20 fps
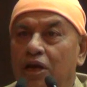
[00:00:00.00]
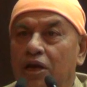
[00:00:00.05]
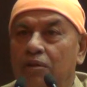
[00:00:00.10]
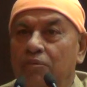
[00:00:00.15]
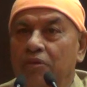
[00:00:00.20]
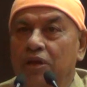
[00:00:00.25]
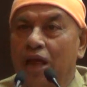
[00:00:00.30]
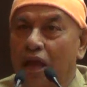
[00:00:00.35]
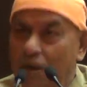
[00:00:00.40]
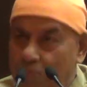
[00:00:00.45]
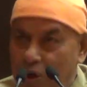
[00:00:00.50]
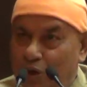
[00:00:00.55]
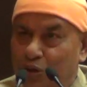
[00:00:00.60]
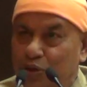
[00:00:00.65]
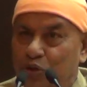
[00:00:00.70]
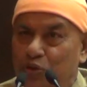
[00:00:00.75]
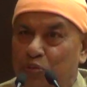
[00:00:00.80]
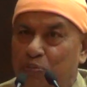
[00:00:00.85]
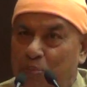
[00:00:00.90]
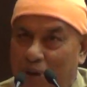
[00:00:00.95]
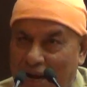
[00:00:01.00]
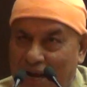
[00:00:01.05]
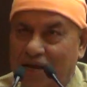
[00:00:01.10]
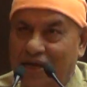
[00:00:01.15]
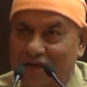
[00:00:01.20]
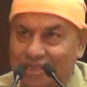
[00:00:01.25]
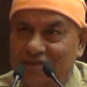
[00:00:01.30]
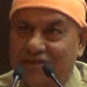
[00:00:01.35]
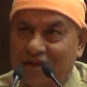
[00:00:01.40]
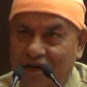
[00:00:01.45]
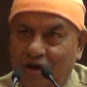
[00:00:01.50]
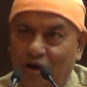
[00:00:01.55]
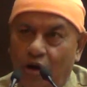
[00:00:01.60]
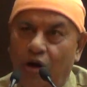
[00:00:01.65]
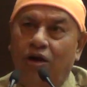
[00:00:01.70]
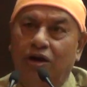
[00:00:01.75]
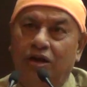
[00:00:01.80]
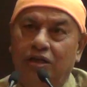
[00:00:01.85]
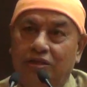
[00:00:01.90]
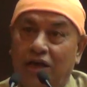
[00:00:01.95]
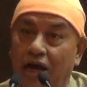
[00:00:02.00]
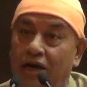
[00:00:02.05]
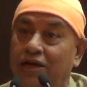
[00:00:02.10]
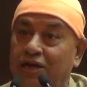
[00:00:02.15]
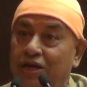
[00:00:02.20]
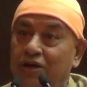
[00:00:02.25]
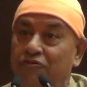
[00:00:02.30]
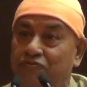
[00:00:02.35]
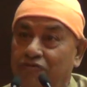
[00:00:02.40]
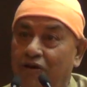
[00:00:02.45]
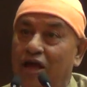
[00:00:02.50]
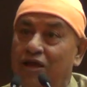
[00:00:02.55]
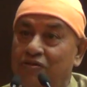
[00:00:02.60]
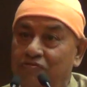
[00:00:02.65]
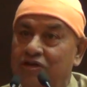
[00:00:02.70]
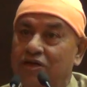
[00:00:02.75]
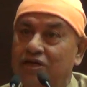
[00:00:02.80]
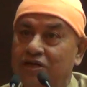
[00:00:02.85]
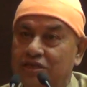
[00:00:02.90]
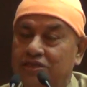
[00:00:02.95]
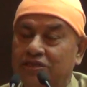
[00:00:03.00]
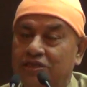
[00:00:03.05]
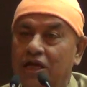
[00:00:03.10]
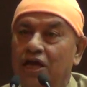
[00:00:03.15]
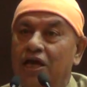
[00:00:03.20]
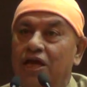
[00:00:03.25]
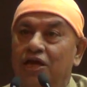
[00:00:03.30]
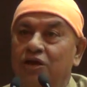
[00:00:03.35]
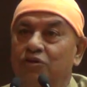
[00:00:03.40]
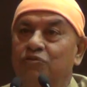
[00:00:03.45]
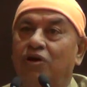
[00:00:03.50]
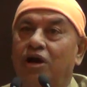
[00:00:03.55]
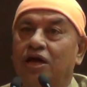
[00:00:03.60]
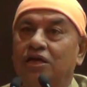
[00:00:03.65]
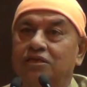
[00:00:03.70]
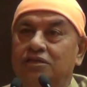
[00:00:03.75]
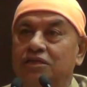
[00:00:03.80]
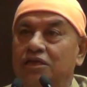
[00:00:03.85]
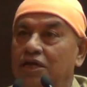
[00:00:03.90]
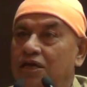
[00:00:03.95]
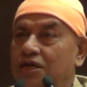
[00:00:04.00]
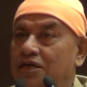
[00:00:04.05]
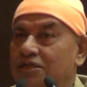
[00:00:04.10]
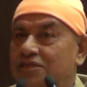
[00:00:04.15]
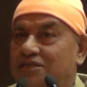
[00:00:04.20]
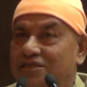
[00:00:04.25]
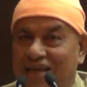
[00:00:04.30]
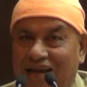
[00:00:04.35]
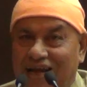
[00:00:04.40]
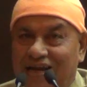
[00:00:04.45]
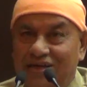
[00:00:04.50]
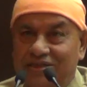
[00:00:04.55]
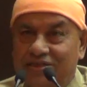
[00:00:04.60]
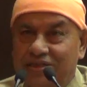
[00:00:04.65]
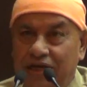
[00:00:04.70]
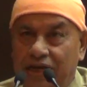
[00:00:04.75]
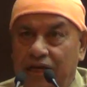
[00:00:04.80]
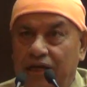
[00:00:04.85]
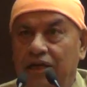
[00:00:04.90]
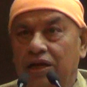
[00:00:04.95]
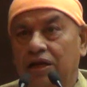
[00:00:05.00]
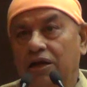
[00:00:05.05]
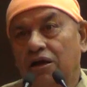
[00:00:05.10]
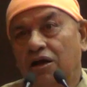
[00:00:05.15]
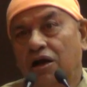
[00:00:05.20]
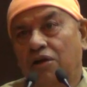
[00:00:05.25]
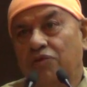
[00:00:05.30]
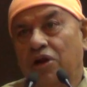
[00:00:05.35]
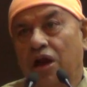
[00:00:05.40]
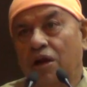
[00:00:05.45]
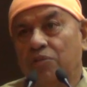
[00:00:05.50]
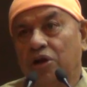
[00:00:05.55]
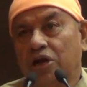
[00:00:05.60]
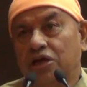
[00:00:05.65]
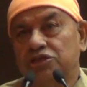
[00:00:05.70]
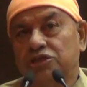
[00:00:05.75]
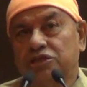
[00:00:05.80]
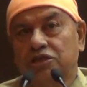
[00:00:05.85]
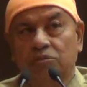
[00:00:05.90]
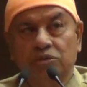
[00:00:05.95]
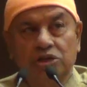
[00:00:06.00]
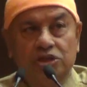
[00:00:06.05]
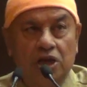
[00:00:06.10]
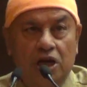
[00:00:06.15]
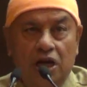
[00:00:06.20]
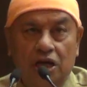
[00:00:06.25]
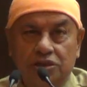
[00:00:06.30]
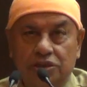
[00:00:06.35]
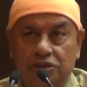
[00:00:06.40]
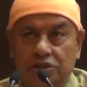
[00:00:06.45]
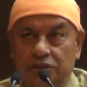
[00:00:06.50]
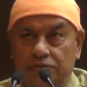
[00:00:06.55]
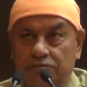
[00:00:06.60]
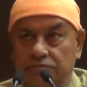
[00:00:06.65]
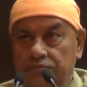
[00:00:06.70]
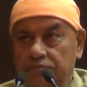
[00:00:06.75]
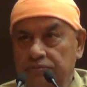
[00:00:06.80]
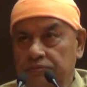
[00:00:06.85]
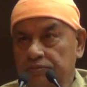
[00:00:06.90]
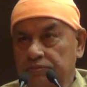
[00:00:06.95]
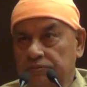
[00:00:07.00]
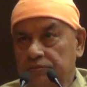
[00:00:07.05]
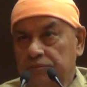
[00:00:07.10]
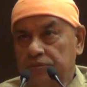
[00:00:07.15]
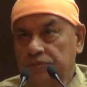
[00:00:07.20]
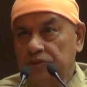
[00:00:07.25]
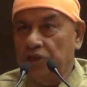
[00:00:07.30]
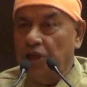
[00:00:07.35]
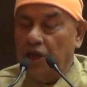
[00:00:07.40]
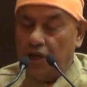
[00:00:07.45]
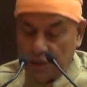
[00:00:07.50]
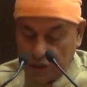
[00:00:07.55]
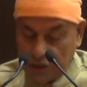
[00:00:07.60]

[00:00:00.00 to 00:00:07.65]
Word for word: will be able to break his record. thirty-five years he was secretary of Ramakrishna Mission Ashram in